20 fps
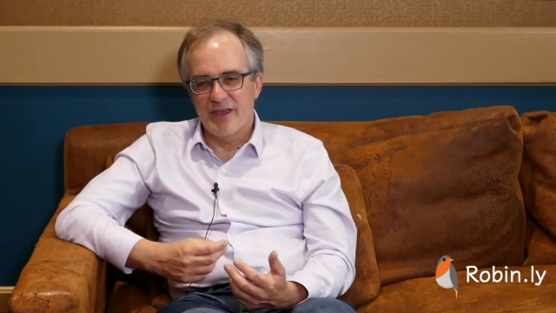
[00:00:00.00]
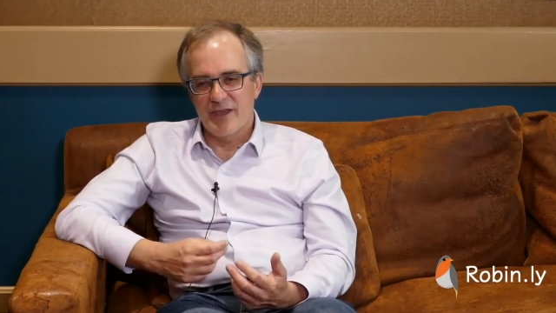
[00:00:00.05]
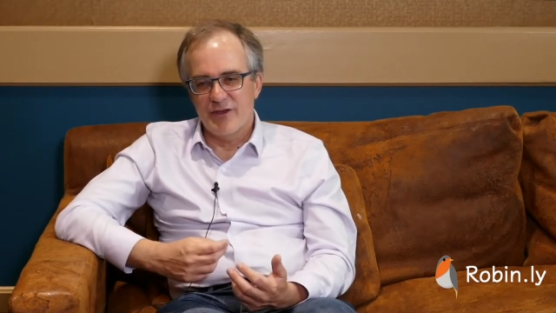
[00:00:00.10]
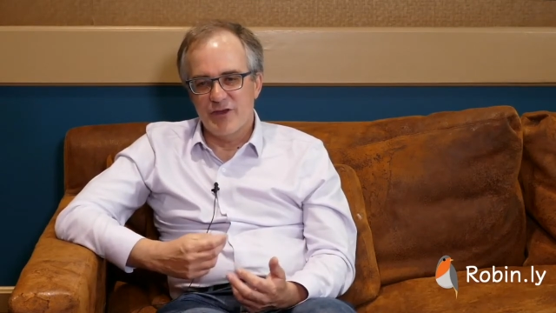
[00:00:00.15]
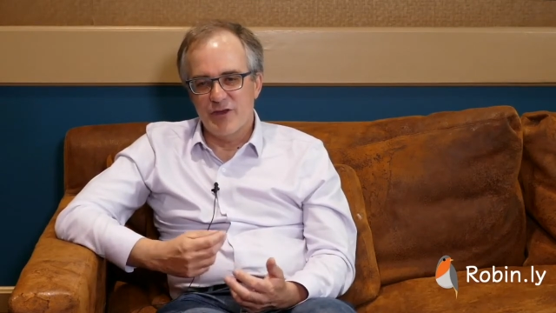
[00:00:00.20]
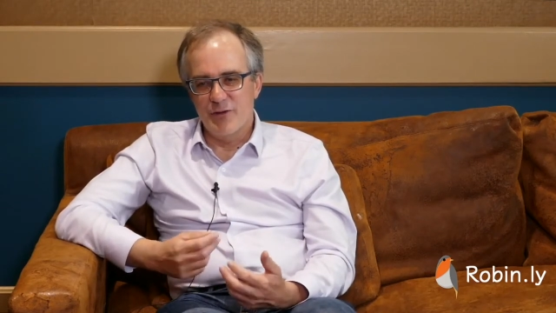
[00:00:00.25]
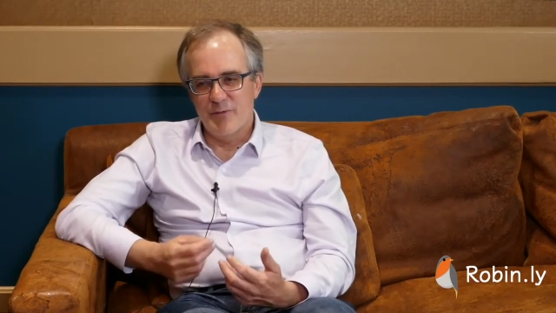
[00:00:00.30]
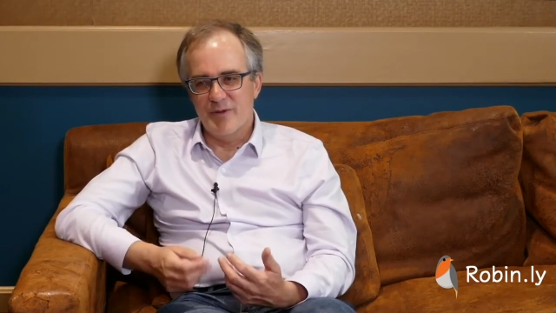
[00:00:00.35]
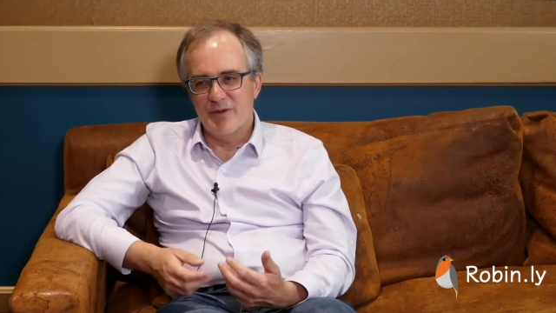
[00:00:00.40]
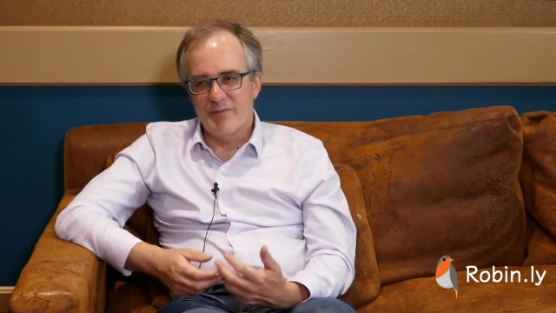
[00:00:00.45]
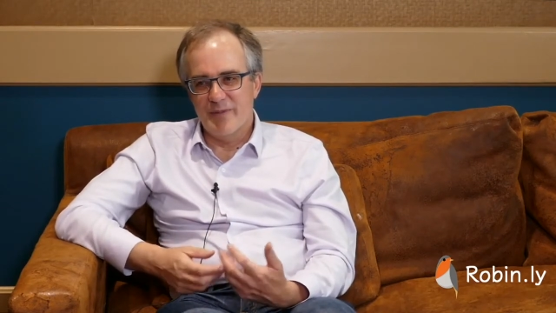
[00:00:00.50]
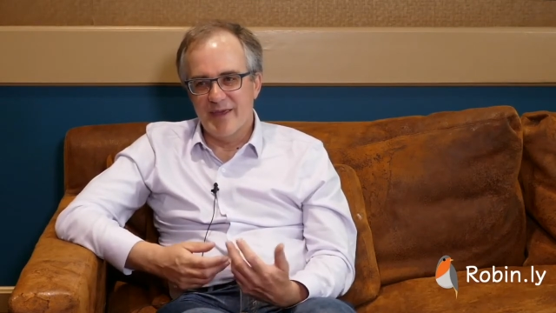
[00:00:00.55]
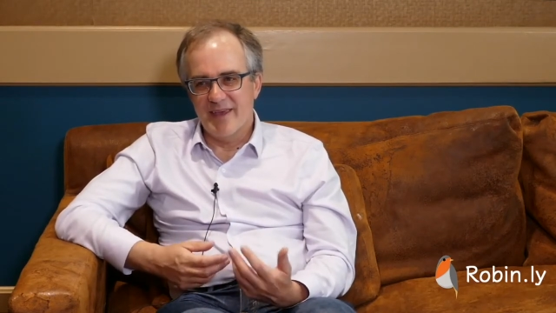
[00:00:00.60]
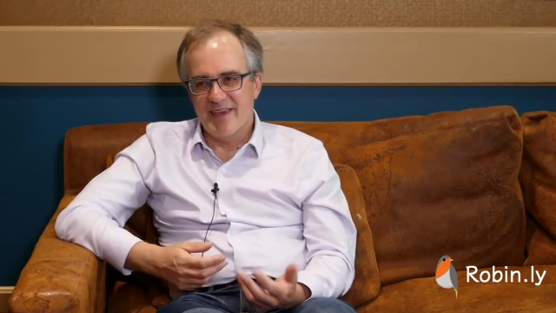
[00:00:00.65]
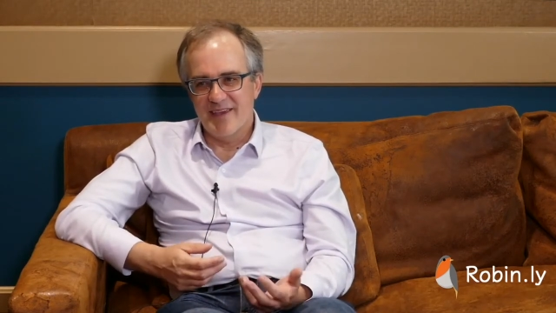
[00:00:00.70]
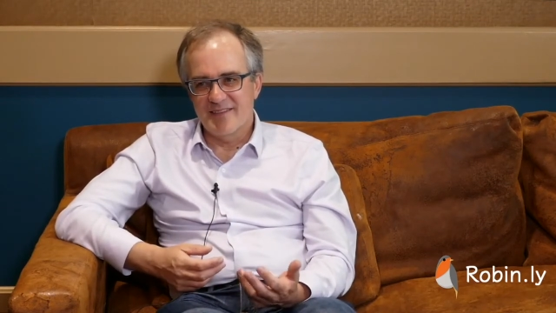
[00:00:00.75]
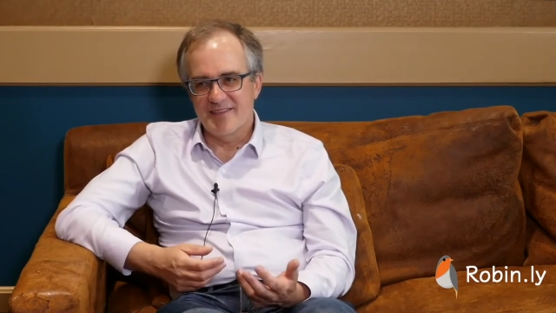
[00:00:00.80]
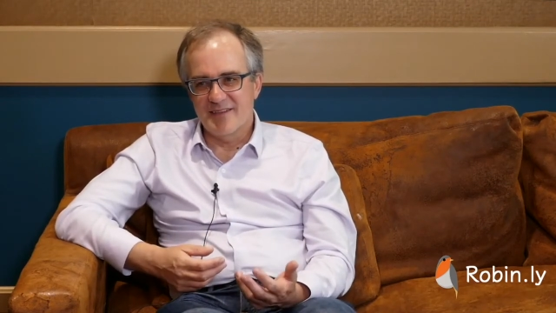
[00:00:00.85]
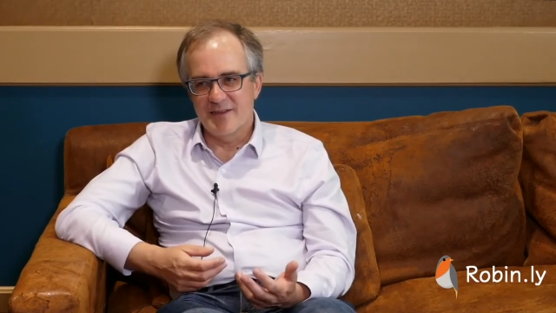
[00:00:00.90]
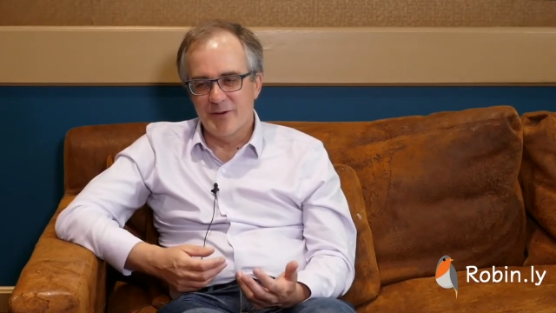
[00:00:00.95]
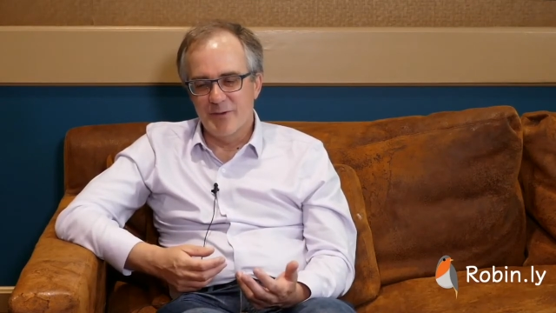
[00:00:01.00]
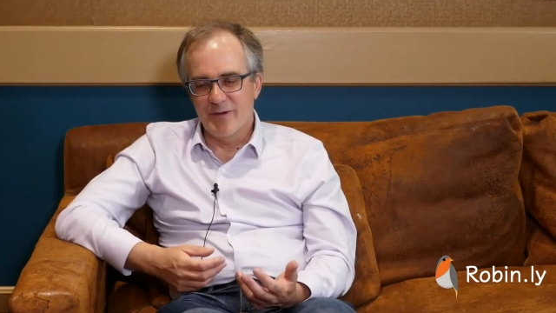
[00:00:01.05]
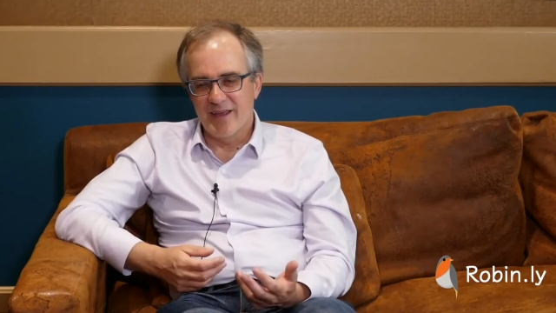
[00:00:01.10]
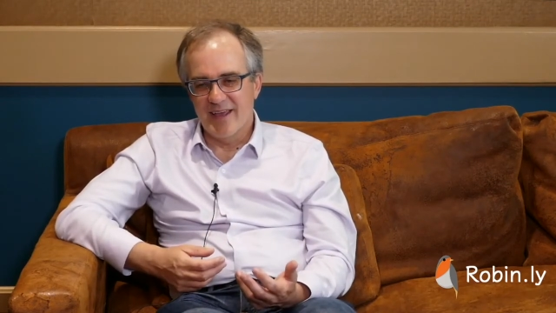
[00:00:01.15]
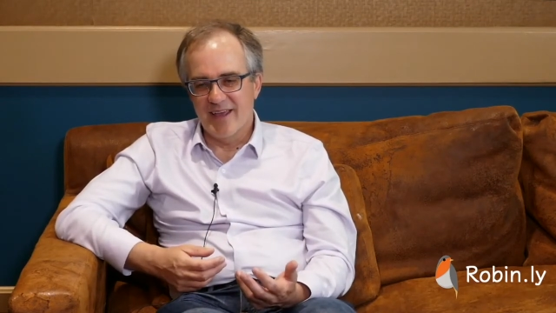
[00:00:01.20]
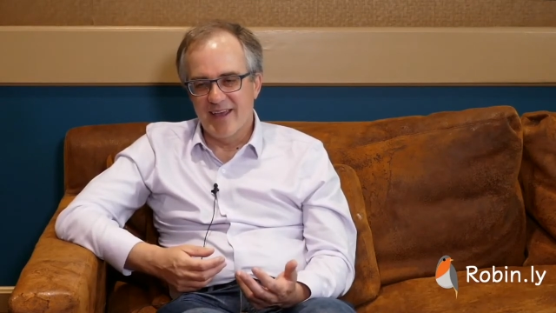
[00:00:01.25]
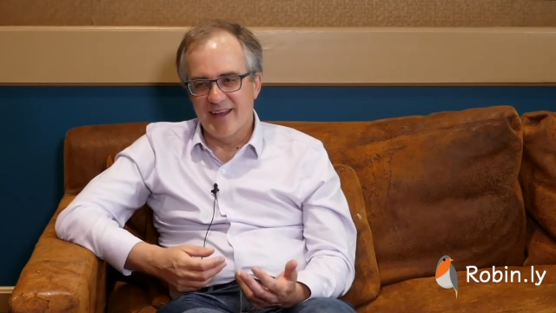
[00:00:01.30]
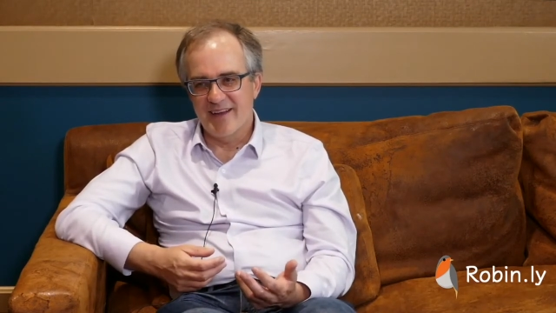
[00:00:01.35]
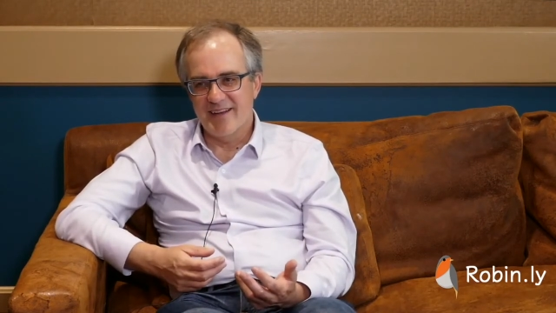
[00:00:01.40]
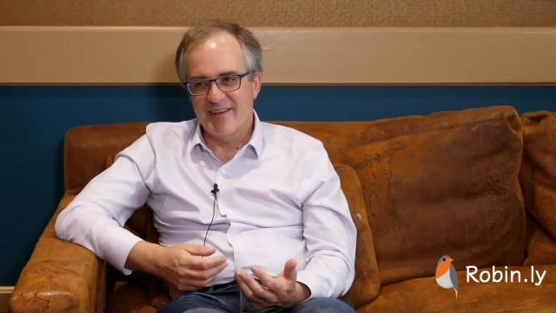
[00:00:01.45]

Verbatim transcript: human beings doing it.